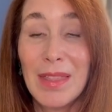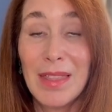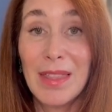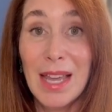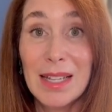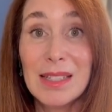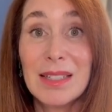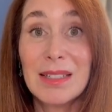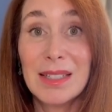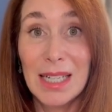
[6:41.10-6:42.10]

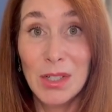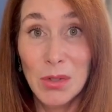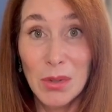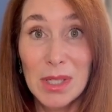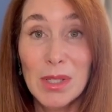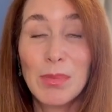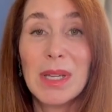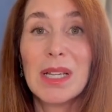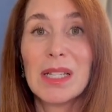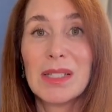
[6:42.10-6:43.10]
that's dangerous,
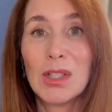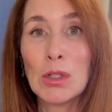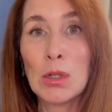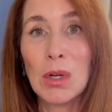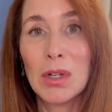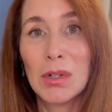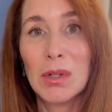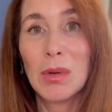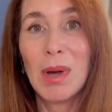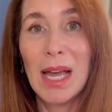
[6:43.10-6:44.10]
because the longer
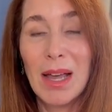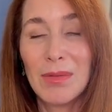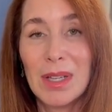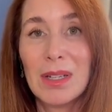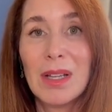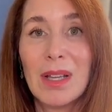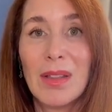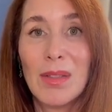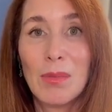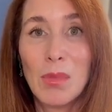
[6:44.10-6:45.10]
you have it,
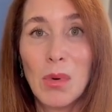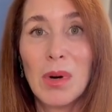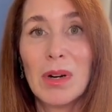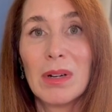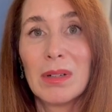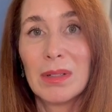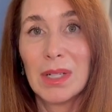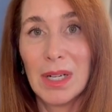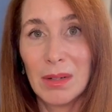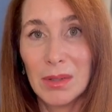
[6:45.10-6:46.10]
the more,
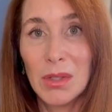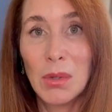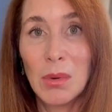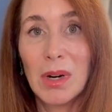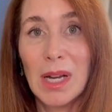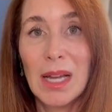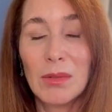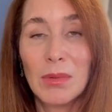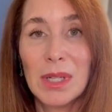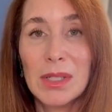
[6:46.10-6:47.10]
you know, you are at
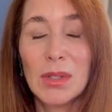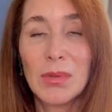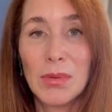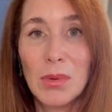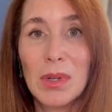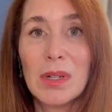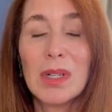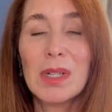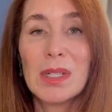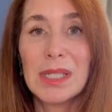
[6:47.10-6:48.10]
risk for
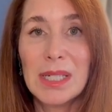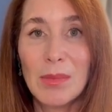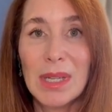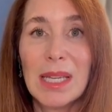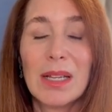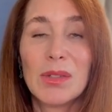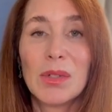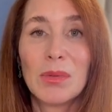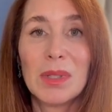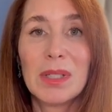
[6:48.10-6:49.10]
stomach
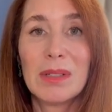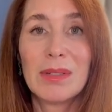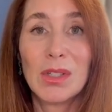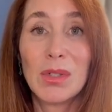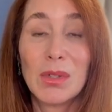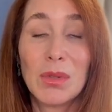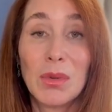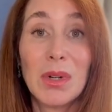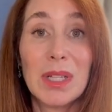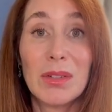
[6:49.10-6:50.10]
cancer, really
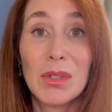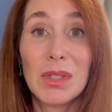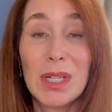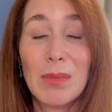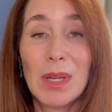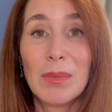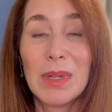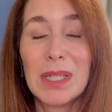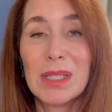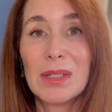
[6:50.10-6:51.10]
destroying your stomach,
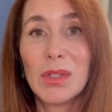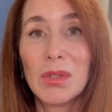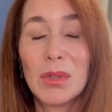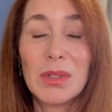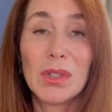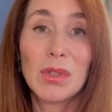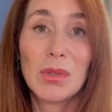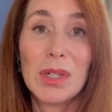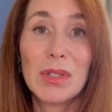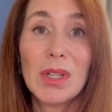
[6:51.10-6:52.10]
because it
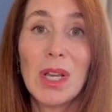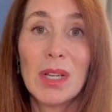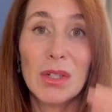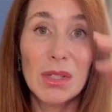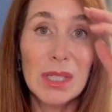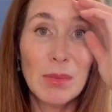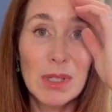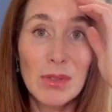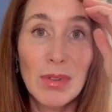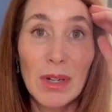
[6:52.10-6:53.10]
destroys your
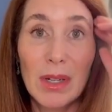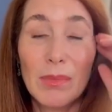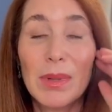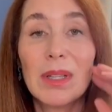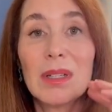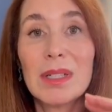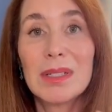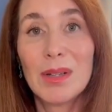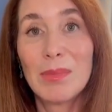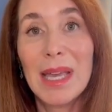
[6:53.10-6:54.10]
stomach's variability
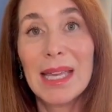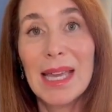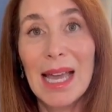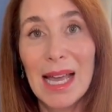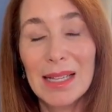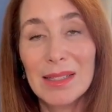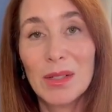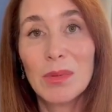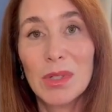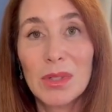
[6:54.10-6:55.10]
to make
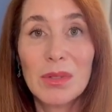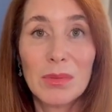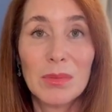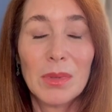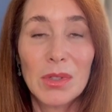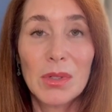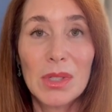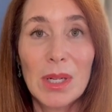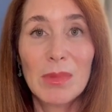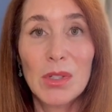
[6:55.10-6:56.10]
acid, which is what your
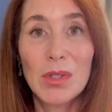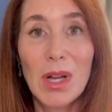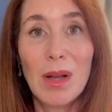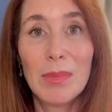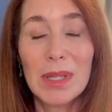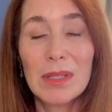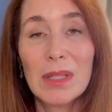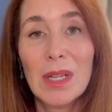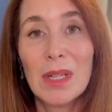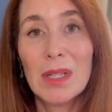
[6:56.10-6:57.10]
stomach's job is.
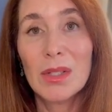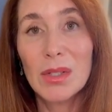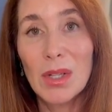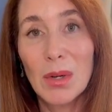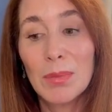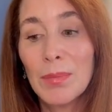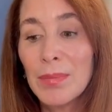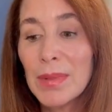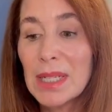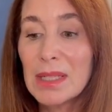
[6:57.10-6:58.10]
So
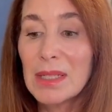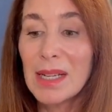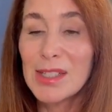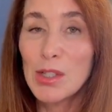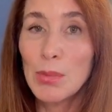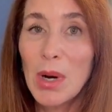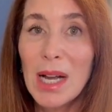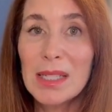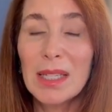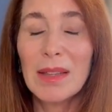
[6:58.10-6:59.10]
it's not
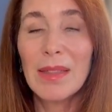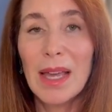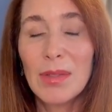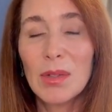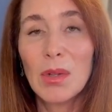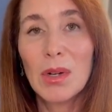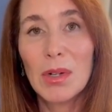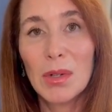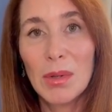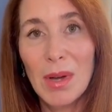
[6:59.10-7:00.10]
surprising that the
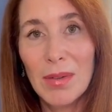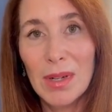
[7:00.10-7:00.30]
longer you have